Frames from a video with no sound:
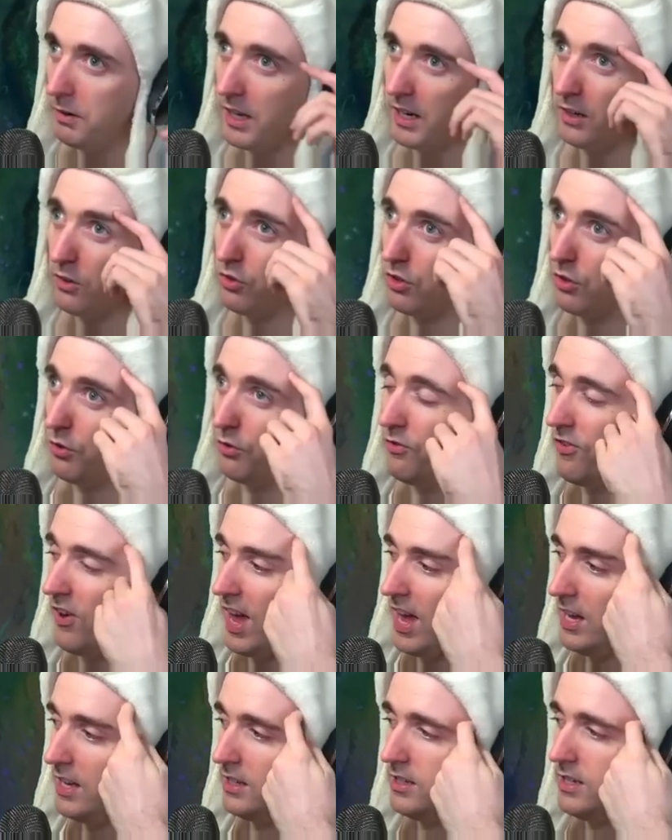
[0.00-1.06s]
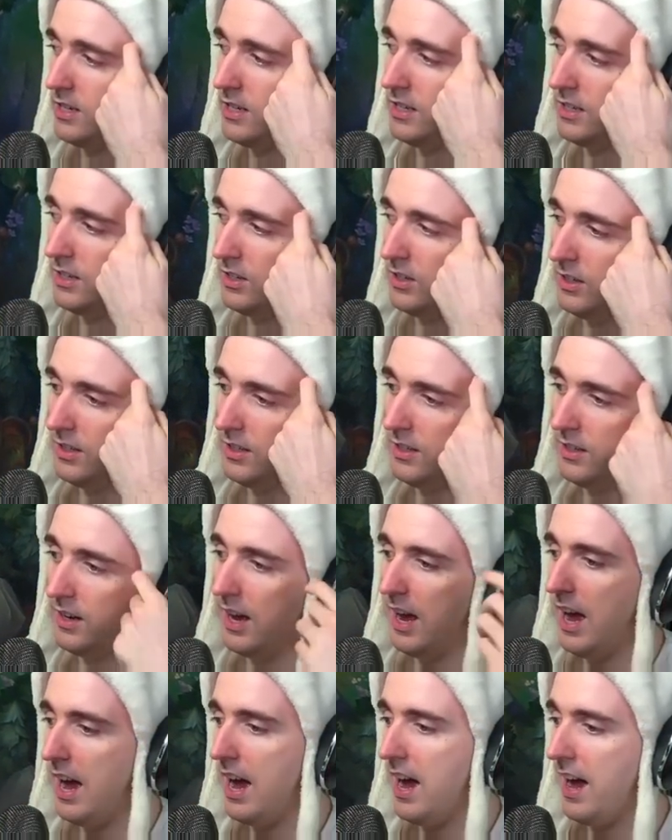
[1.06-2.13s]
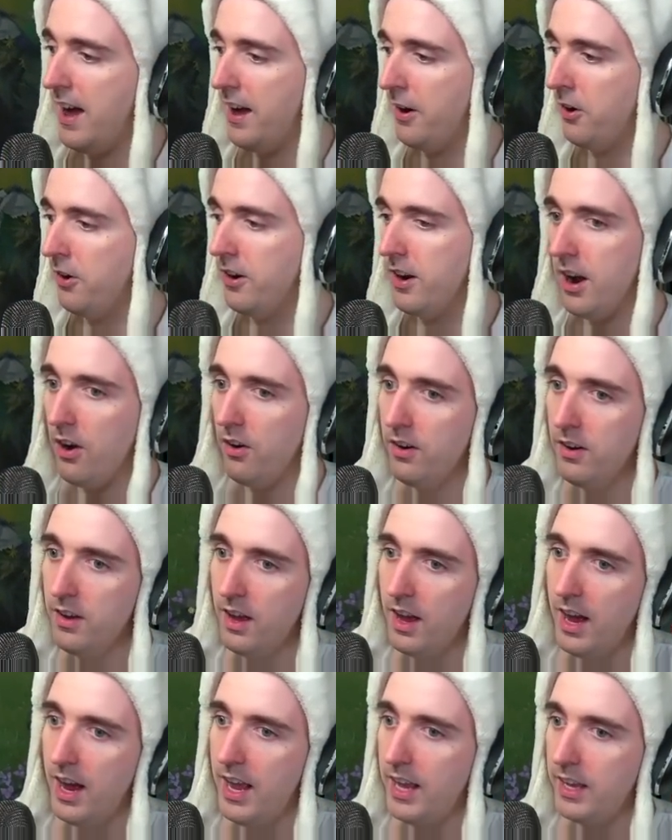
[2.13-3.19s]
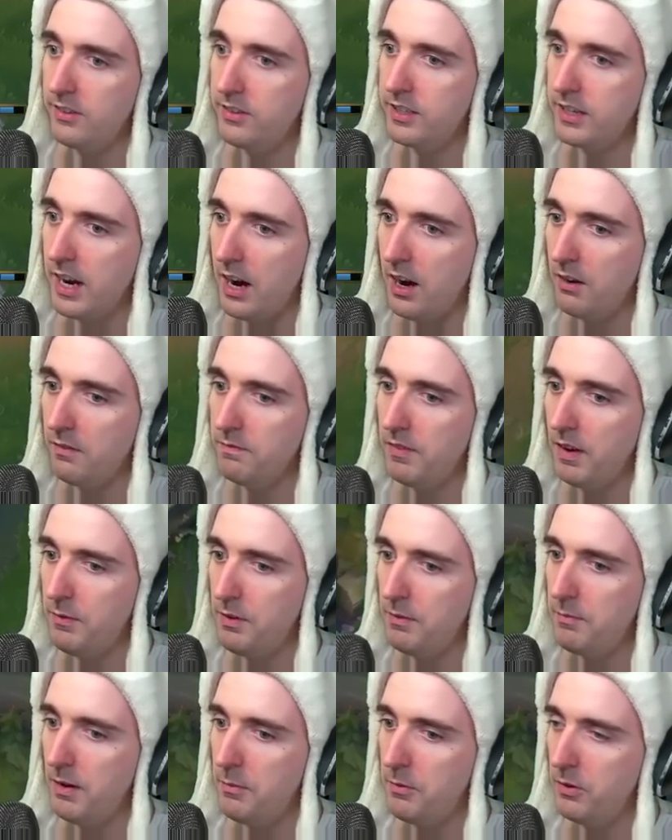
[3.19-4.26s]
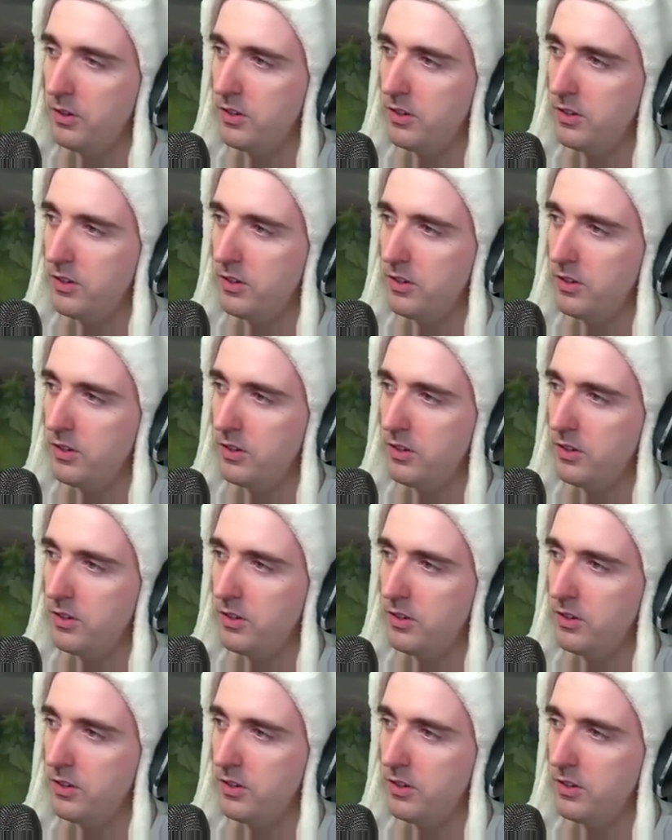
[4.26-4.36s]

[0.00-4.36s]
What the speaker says: getting so fed. I don't know. I ain't scared. Maybe we